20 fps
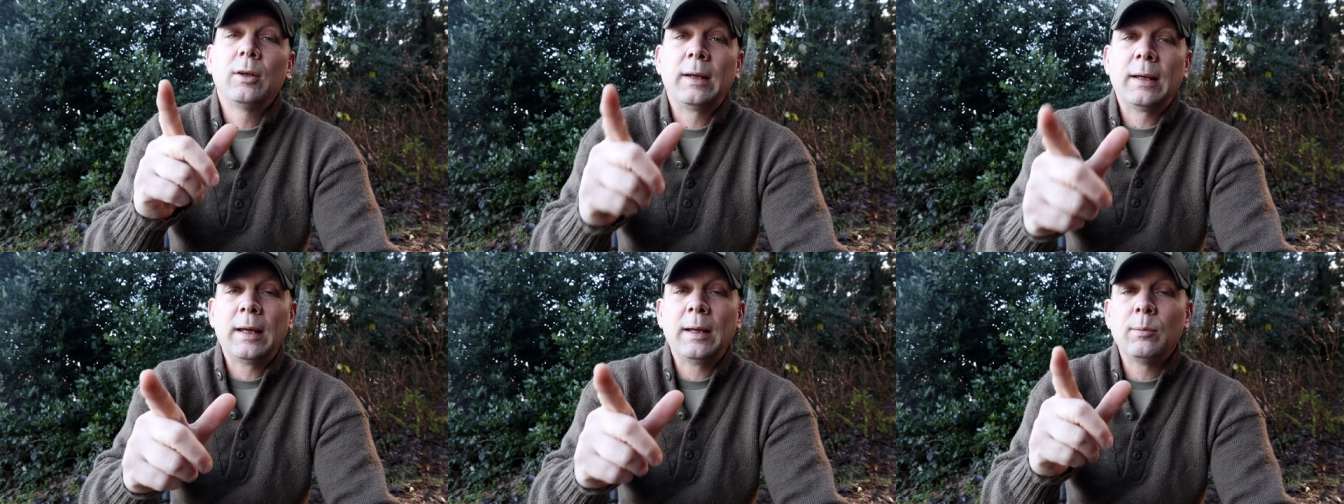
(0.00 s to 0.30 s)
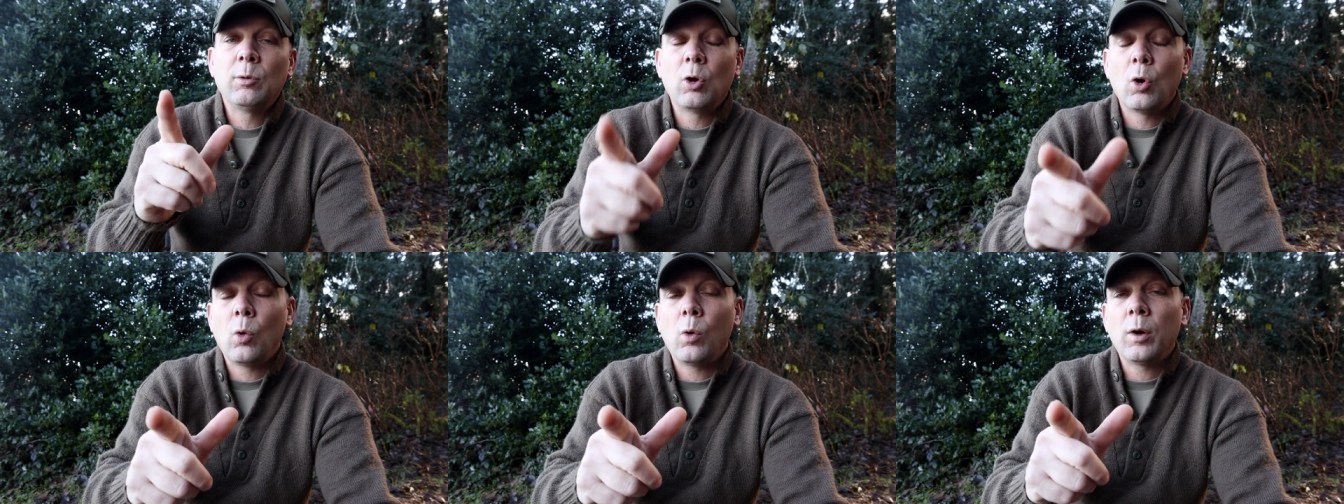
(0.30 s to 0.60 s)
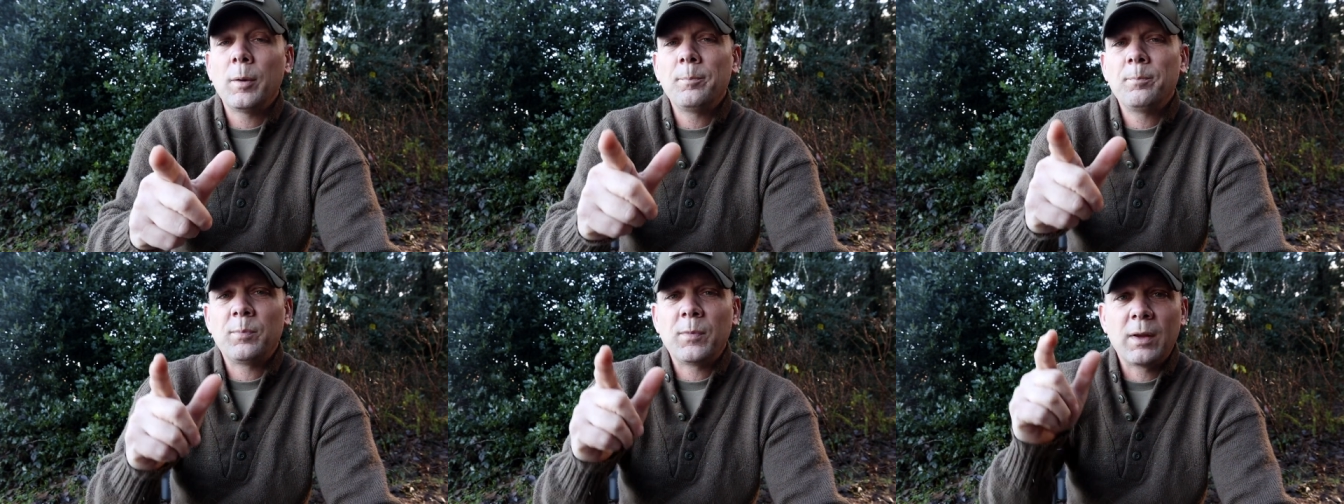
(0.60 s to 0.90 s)
keep
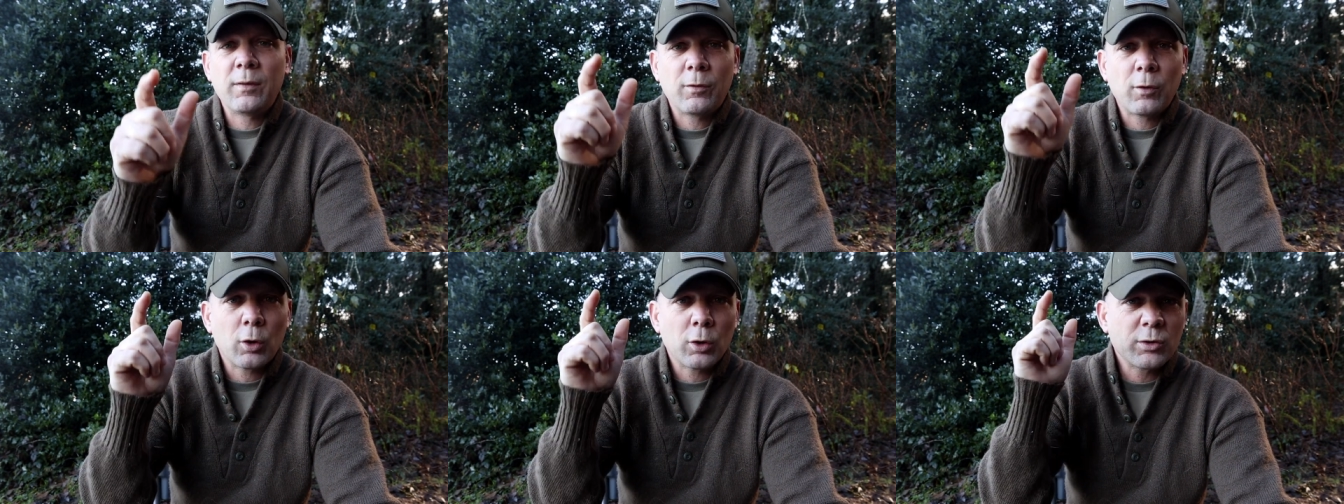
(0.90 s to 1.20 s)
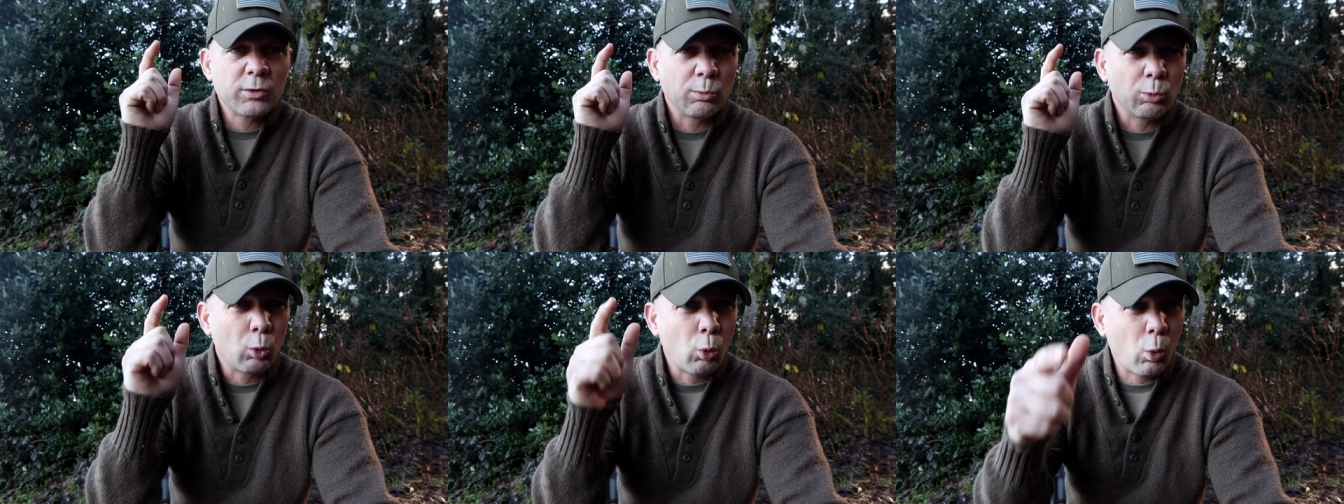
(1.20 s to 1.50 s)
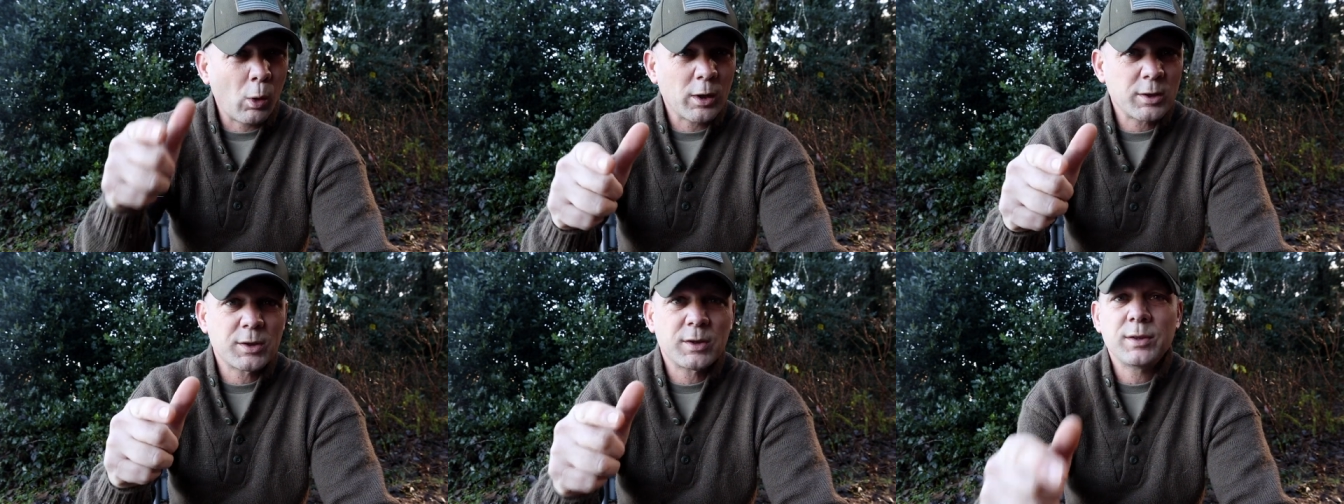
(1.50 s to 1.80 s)
going. If there are some
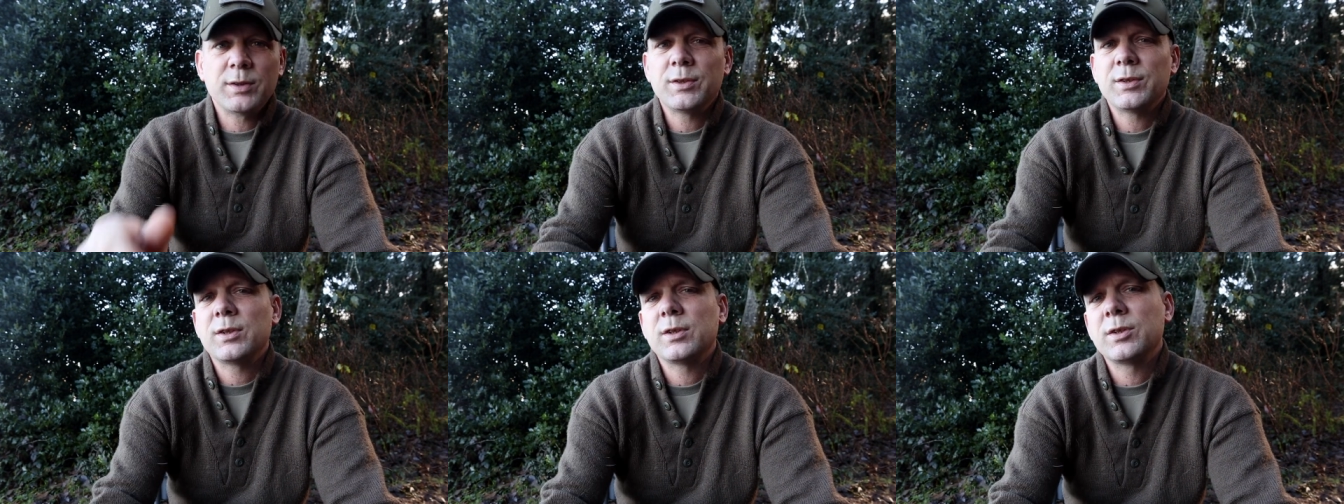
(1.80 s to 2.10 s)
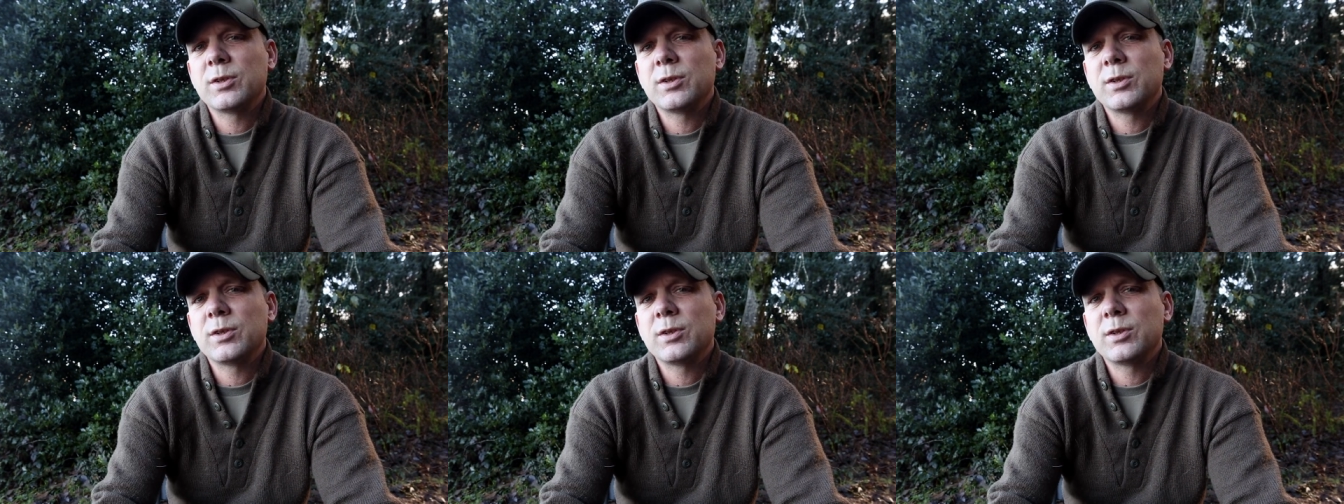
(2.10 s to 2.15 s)
questions,